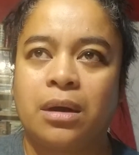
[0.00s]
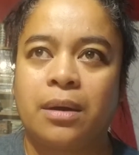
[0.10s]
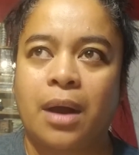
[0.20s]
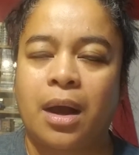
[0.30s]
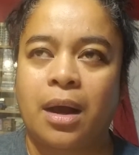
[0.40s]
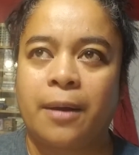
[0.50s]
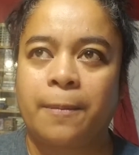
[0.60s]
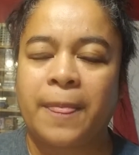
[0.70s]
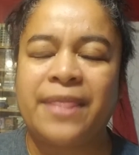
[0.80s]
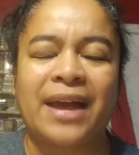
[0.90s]

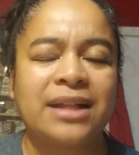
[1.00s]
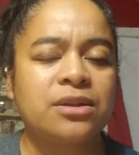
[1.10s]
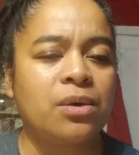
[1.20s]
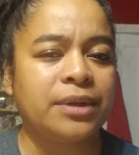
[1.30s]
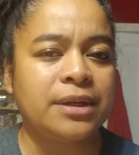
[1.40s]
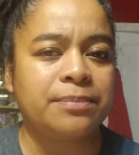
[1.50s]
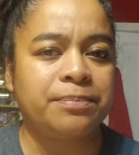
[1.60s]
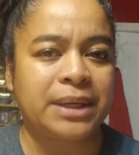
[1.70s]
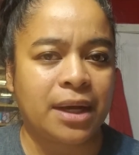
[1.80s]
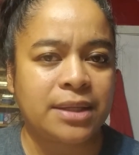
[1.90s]
And that's only
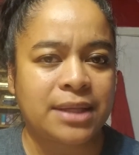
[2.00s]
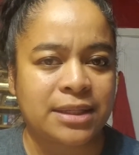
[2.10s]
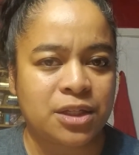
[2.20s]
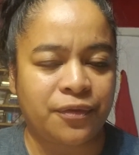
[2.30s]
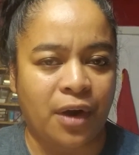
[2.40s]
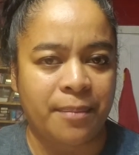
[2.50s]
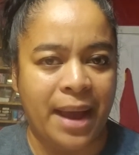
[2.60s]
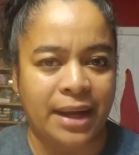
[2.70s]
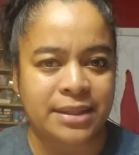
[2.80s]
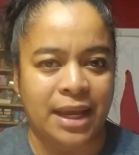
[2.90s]
because that's as far
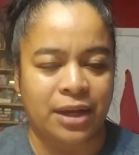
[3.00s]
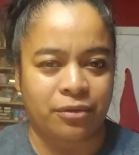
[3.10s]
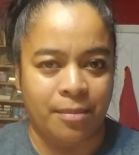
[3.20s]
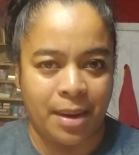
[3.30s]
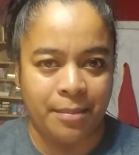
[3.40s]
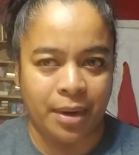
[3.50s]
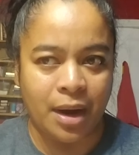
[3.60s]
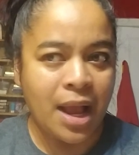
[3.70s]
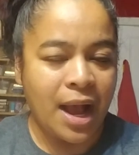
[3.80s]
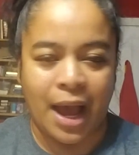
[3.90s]
back as I can remember.
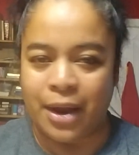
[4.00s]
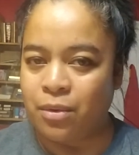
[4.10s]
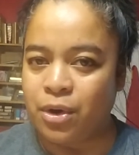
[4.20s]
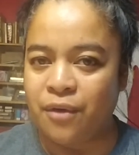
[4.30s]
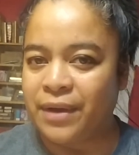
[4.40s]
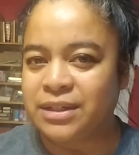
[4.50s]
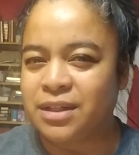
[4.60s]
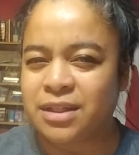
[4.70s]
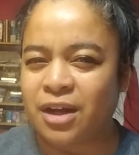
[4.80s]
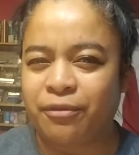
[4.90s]
I don't know if I did
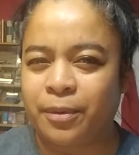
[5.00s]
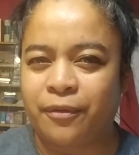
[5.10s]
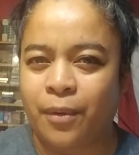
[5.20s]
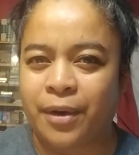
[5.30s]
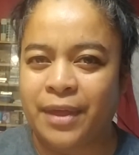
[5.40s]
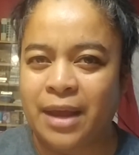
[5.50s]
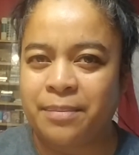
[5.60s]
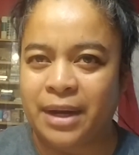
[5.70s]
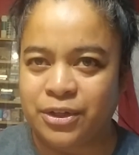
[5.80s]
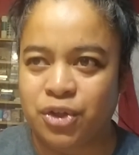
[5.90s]
stuff before then,
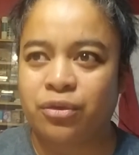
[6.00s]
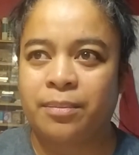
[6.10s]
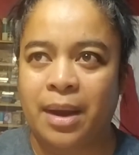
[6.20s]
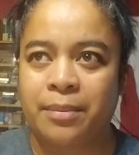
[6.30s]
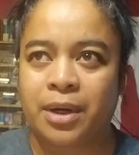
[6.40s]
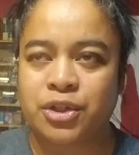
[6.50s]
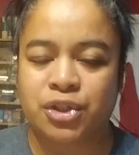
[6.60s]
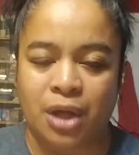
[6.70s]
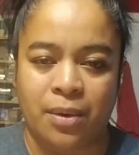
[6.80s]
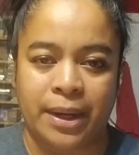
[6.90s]
but I do remember
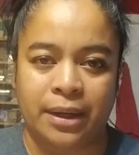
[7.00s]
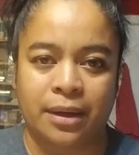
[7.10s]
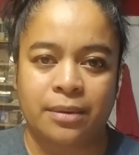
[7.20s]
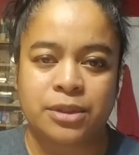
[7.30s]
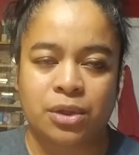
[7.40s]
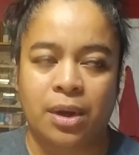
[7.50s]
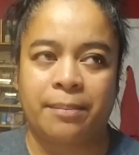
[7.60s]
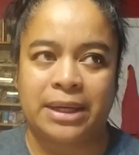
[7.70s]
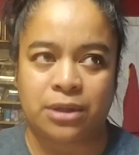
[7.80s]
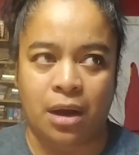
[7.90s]
sewing
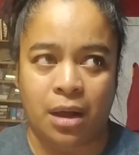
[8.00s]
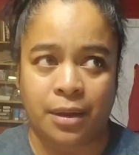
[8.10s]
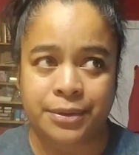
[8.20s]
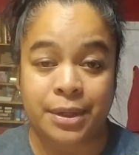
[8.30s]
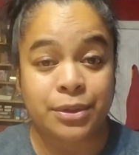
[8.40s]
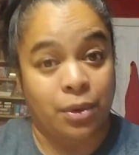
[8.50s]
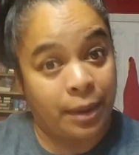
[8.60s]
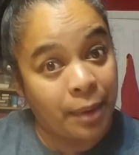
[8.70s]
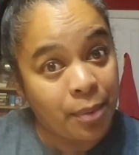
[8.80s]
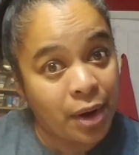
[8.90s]
my dolls, sewing
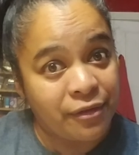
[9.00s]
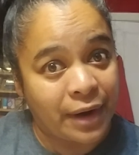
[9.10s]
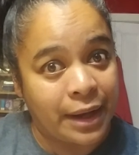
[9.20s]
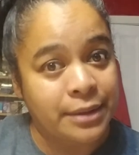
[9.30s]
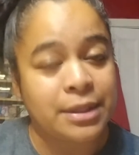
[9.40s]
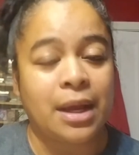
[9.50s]
my boyfriend,